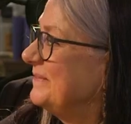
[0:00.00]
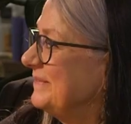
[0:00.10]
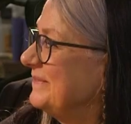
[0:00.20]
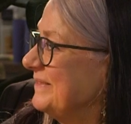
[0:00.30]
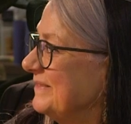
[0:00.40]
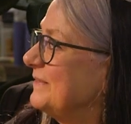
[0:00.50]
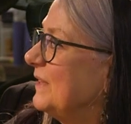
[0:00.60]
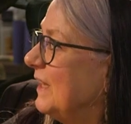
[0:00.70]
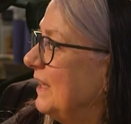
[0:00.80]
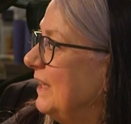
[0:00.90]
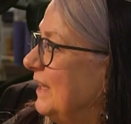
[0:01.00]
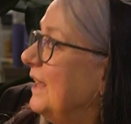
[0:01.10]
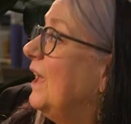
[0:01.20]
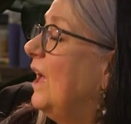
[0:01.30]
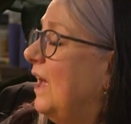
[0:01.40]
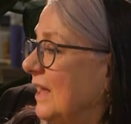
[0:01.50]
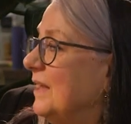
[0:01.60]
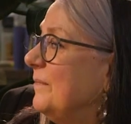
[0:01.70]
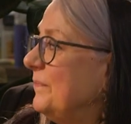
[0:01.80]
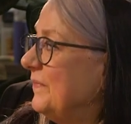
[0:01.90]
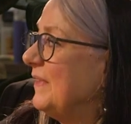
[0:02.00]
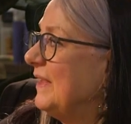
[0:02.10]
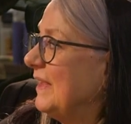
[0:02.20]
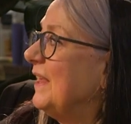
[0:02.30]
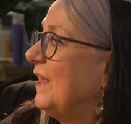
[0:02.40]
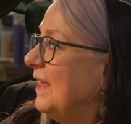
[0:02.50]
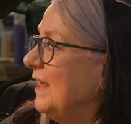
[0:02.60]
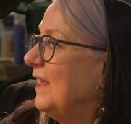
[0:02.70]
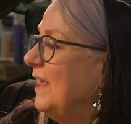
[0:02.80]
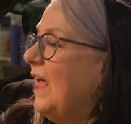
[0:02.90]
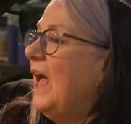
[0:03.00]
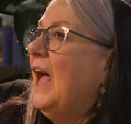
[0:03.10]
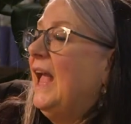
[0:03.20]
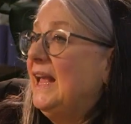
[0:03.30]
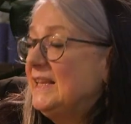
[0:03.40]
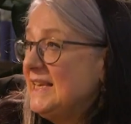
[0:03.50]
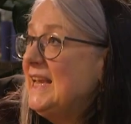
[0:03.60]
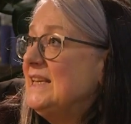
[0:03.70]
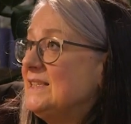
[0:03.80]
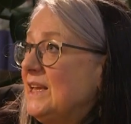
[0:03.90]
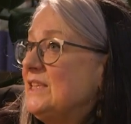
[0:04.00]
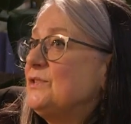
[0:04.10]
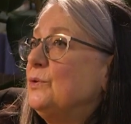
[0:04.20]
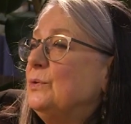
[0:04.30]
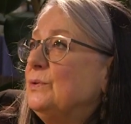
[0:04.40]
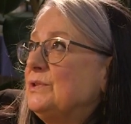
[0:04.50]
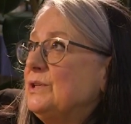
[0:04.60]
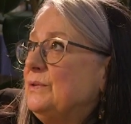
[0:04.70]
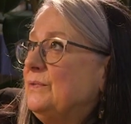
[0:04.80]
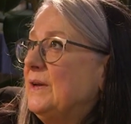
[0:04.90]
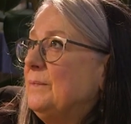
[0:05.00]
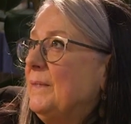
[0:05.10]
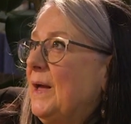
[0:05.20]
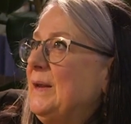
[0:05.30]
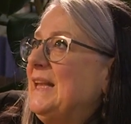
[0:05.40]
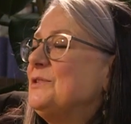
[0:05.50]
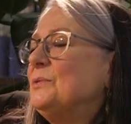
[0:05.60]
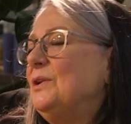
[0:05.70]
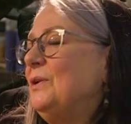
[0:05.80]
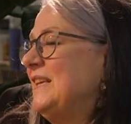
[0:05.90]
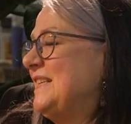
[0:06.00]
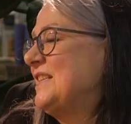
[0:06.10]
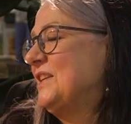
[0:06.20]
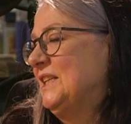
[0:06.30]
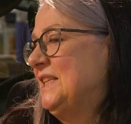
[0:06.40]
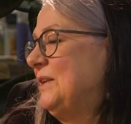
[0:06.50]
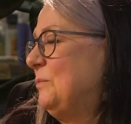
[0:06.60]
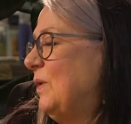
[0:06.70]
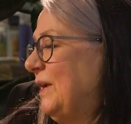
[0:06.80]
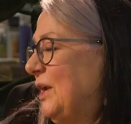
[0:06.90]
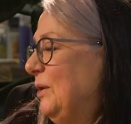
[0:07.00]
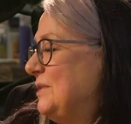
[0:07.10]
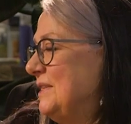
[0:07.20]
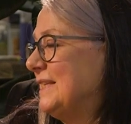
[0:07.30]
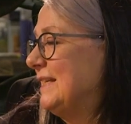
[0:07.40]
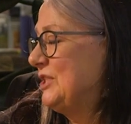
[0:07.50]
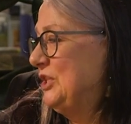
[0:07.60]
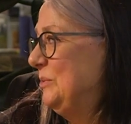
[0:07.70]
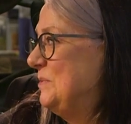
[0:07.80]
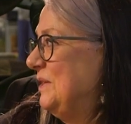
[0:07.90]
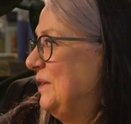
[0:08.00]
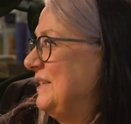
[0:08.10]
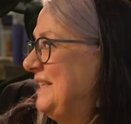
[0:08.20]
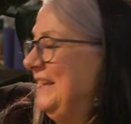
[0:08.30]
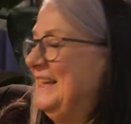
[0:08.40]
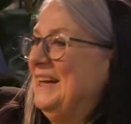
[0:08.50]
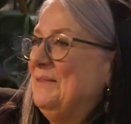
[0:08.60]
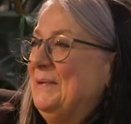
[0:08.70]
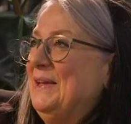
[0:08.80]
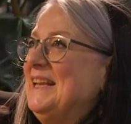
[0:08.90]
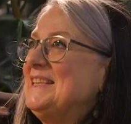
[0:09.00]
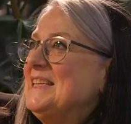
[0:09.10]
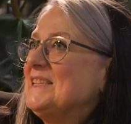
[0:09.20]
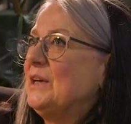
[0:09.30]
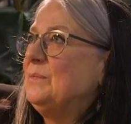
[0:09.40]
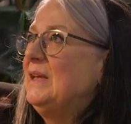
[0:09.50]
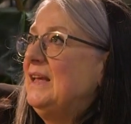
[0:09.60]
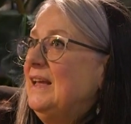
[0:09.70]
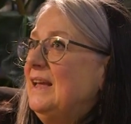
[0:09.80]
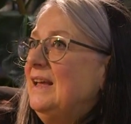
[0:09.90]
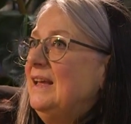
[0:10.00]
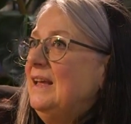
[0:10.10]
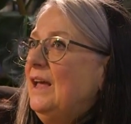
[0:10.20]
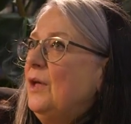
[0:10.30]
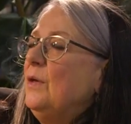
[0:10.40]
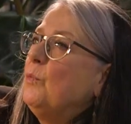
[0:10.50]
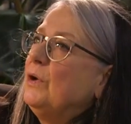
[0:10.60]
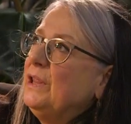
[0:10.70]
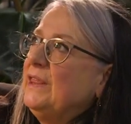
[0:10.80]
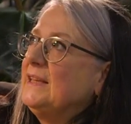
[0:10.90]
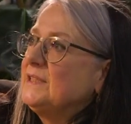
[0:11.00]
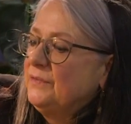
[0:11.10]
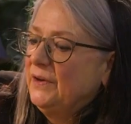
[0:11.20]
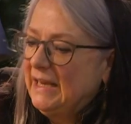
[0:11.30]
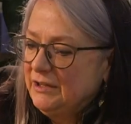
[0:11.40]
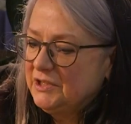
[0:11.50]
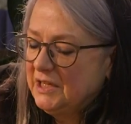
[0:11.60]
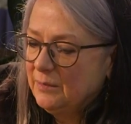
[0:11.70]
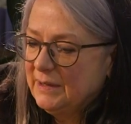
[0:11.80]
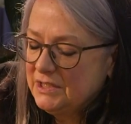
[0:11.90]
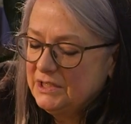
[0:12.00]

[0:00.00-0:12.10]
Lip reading: getting pretty close to a scientific laboratory. It is. It's all sort of. It's all a lot less exciting than white coats and test tubes. But it is. One of the things I find interesting about